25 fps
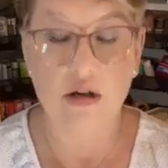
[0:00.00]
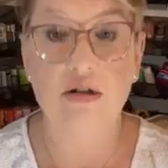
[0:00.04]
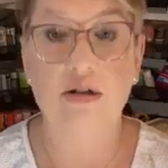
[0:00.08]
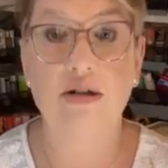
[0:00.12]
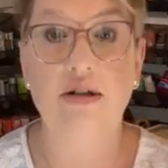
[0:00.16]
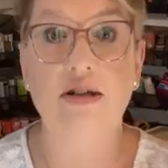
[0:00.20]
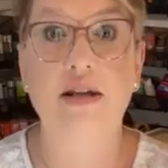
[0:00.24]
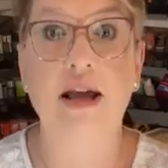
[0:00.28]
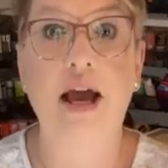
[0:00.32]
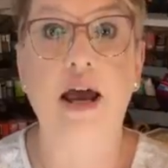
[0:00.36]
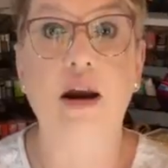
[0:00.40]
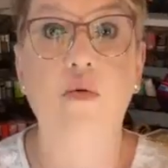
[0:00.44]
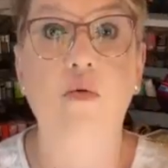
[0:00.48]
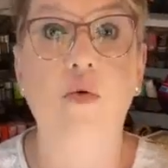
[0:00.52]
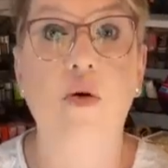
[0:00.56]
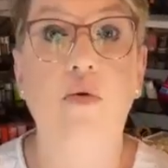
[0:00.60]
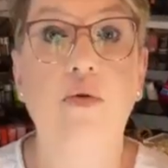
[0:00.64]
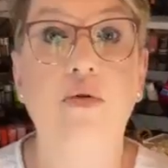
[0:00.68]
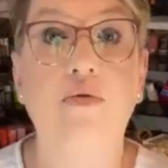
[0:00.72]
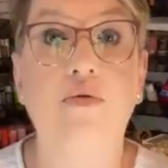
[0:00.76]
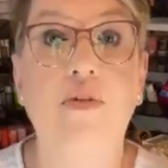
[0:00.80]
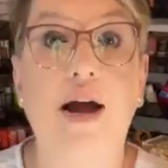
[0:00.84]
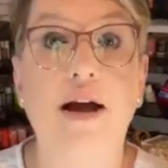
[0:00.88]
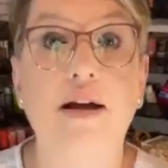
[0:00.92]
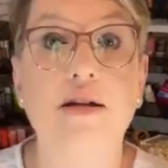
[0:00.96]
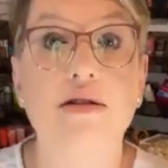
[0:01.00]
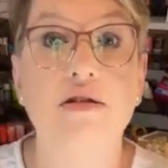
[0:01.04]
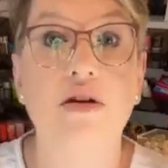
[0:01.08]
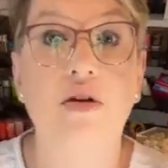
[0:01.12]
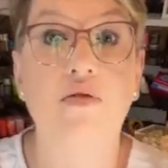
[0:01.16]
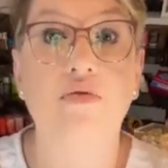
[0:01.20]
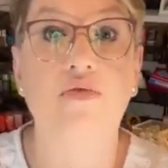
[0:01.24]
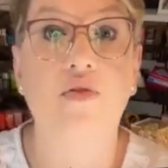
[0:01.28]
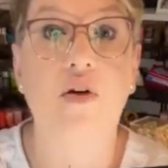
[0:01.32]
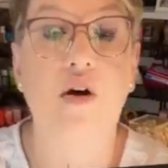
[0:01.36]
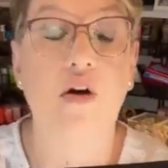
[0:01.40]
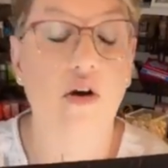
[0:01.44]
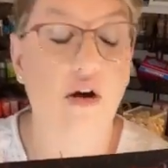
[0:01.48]
It's kind of what we've got
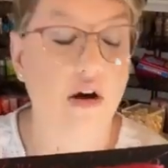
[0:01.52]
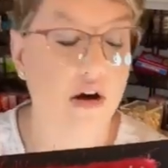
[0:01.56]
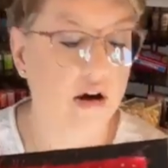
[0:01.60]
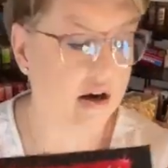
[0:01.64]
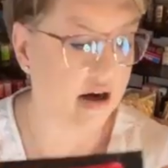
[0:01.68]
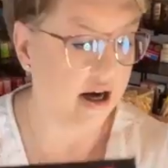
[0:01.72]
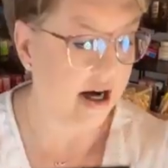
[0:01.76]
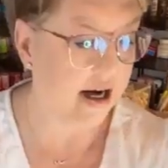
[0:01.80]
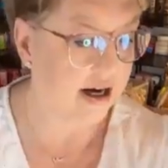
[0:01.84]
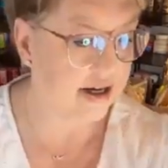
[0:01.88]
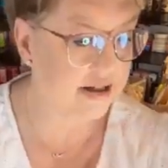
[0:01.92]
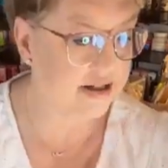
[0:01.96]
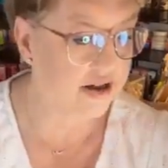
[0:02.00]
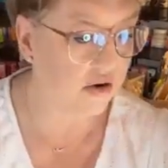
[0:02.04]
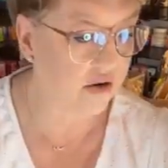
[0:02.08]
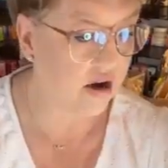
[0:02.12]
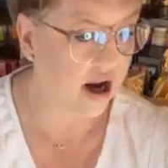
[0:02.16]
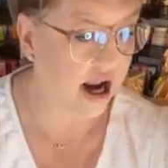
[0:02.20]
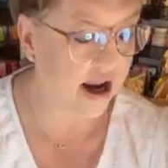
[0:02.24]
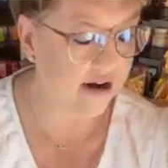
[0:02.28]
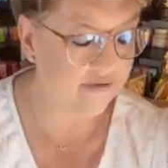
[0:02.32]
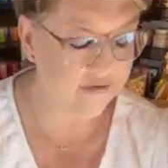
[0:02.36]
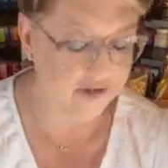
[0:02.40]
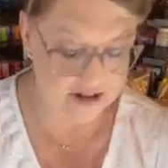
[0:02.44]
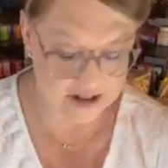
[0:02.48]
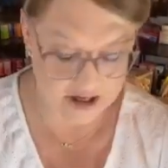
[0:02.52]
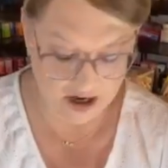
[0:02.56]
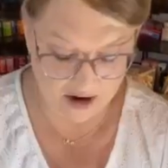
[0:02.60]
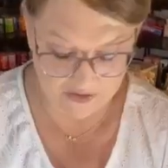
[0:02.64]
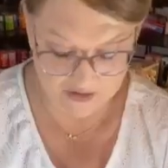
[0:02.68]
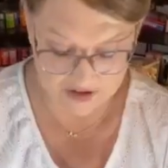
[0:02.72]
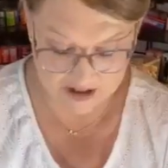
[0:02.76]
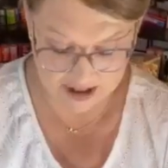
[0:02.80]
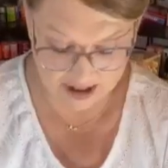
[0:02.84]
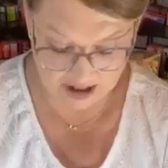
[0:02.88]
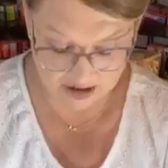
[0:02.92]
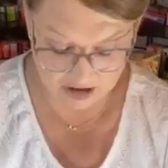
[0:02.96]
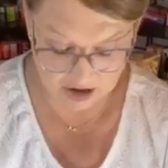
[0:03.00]
so far. And it's okay if it's
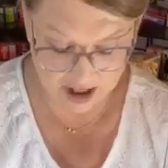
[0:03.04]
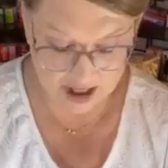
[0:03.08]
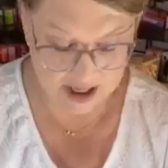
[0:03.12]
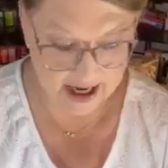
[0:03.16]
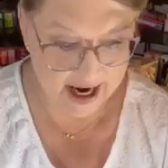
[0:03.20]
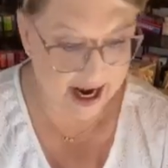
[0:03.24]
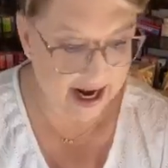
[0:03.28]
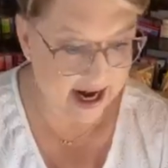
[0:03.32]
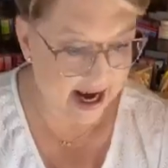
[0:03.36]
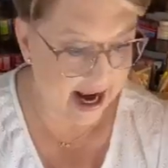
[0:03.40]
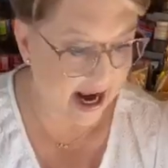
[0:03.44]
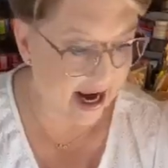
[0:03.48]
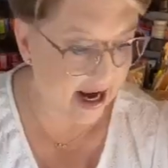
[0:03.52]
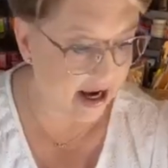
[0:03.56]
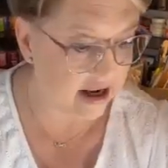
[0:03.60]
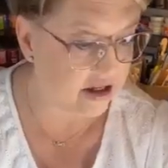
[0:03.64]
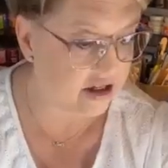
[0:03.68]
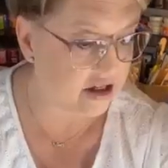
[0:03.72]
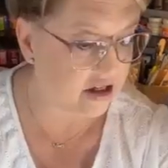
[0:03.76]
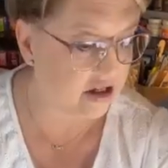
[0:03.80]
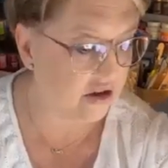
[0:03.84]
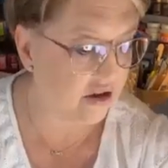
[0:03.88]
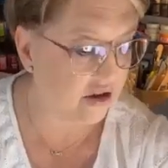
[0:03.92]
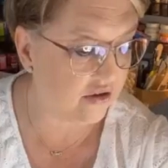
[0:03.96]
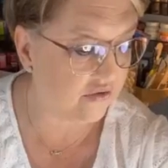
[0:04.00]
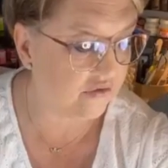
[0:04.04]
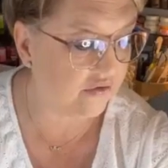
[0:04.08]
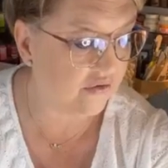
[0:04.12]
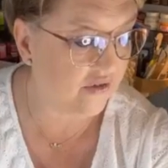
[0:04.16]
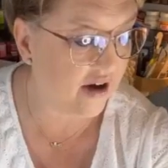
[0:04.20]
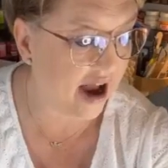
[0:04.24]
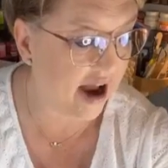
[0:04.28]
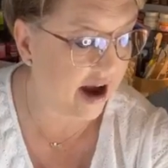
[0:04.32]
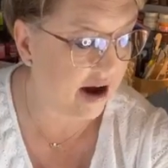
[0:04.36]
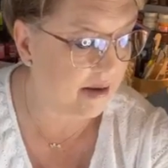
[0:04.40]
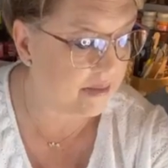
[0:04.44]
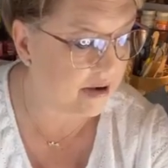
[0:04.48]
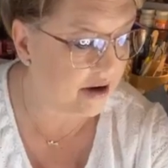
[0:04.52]
off center. It kind of adds to the
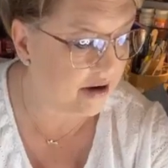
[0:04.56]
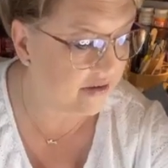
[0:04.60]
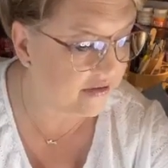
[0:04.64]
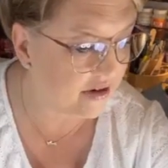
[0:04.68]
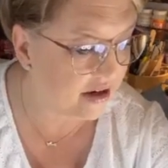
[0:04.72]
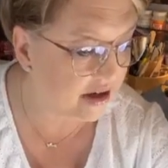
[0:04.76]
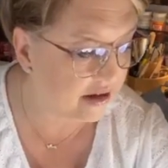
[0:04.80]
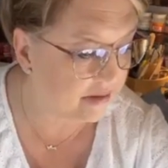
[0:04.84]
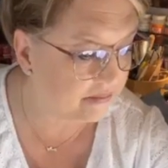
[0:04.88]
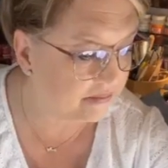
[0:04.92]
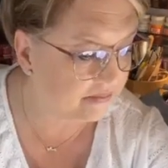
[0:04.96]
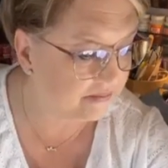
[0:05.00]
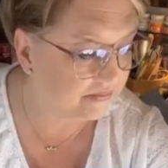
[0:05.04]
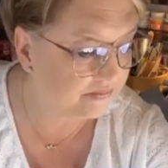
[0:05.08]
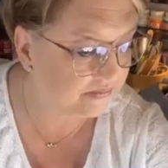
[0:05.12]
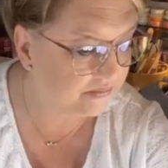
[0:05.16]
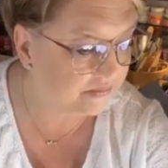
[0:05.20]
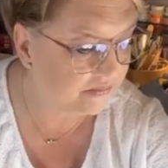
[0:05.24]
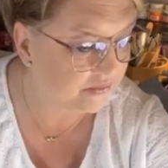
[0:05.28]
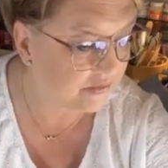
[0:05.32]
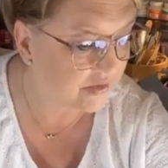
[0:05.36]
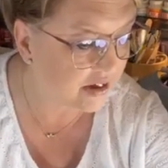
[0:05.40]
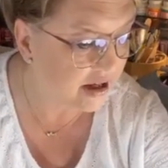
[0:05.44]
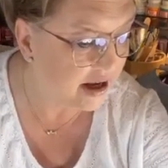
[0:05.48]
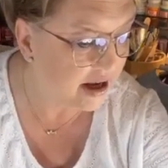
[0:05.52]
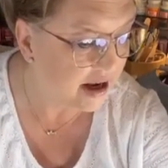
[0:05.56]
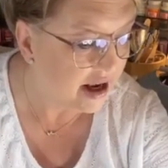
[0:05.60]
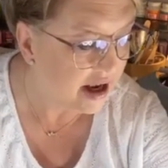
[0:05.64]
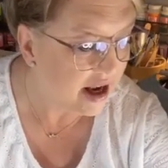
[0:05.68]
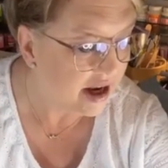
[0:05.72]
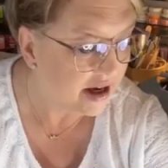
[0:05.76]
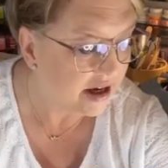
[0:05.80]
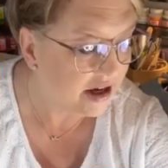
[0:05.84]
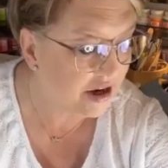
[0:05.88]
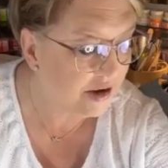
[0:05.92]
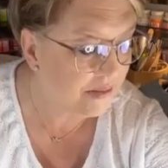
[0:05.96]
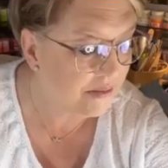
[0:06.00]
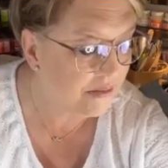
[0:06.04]
vibe of it.
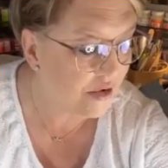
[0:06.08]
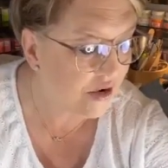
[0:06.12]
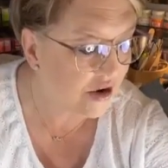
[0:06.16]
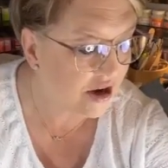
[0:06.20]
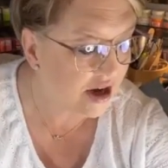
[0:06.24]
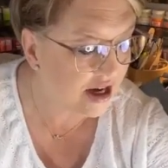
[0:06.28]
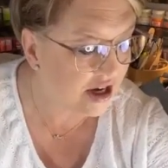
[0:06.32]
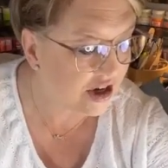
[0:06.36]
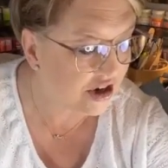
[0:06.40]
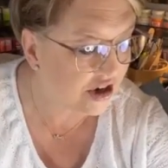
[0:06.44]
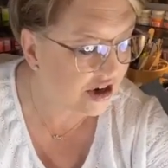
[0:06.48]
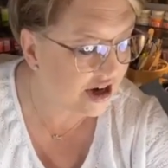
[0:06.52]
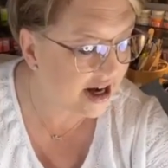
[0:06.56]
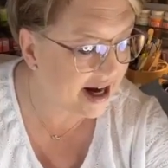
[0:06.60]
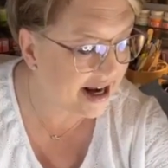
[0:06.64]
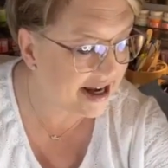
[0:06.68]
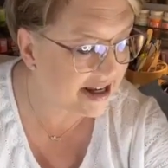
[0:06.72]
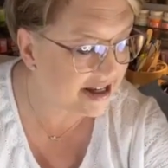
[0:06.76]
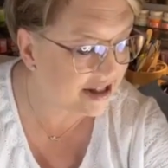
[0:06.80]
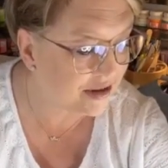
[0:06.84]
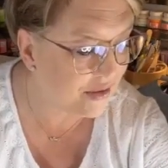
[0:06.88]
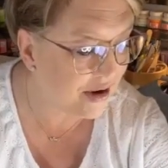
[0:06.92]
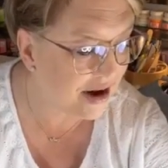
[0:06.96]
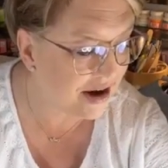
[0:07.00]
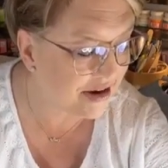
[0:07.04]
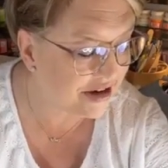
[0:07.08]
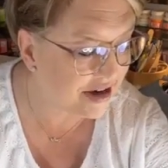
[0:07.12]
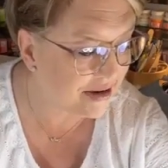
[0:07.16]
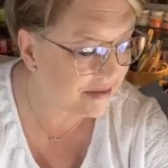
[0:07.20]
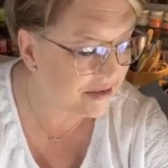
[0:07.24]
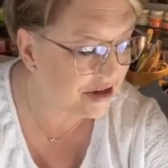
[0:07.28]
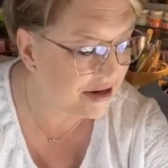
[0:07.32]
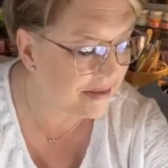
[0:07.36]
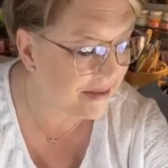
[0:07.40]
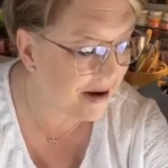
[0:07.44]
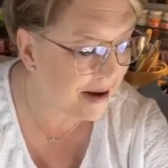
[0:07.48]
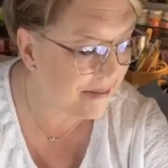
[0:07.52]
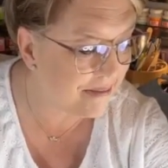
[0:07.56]
Good morning, Chris.
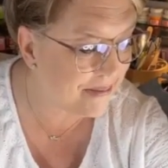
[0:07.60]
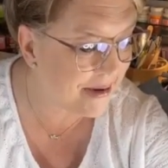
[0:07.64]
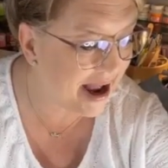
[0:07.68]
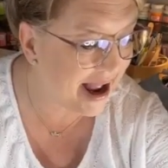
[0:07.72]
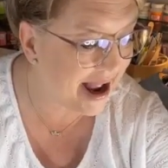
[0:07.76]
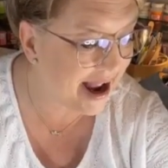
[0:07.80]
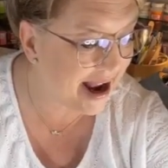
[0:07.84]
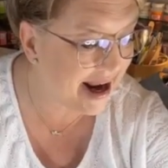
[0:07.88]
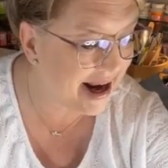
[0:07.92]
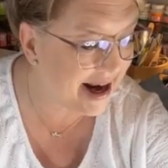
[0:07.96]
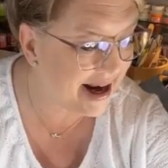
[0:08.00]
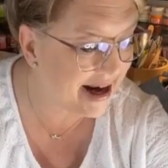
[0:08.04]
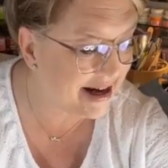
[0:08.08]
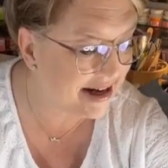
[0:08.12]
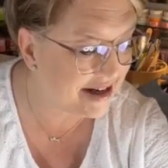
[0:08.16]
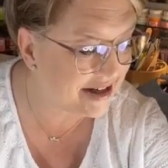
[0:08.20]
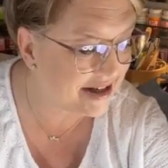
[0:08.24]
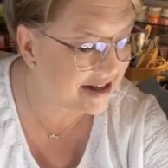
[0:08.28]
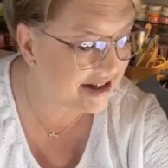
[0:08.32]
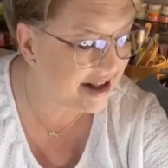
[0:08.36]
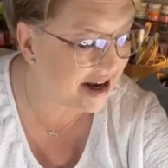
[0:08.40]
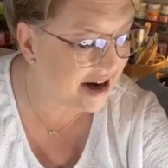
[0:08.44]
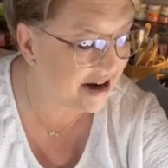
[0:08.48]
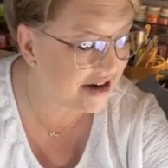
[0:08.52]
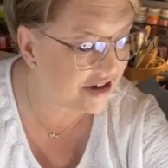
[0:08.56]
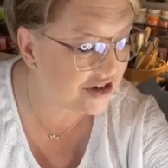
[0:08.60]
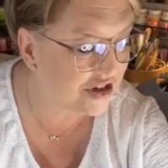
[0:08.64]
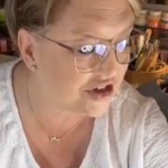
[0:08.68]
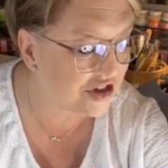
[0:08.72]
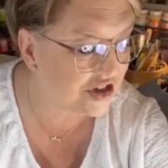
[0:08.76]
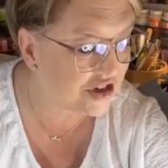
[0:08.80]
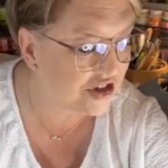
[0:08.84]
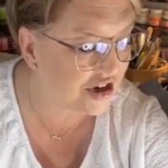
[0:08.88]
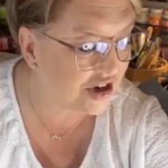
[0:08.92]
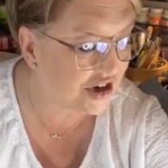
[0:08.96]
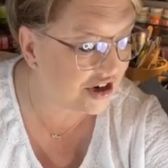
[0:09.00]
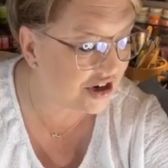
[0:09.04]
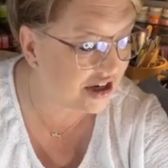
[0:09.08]
Welcome to my page. There's
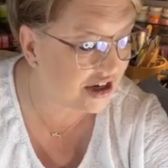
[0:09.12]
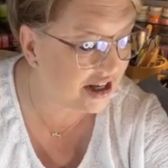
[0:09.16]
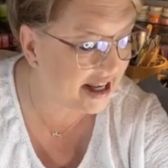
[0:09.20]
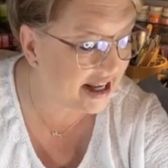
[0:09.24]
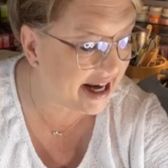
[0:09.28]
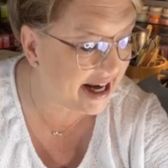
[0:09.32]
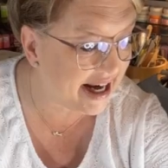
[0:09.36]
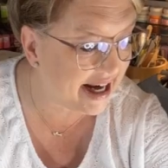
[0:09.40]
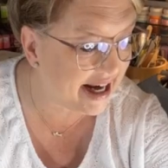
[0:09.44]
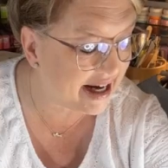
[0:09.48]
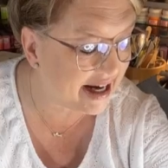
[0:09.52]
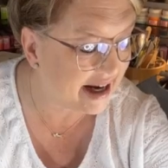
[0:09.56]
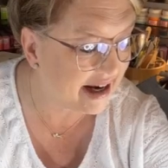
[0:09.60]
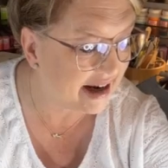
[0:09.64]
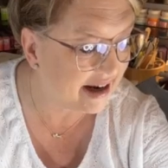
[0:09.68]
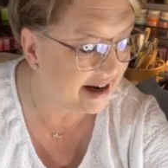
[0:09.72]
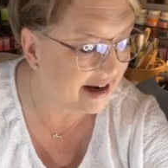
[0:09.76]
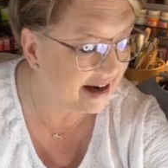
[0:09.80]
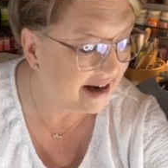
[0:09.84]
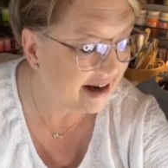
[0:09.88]
Shirley.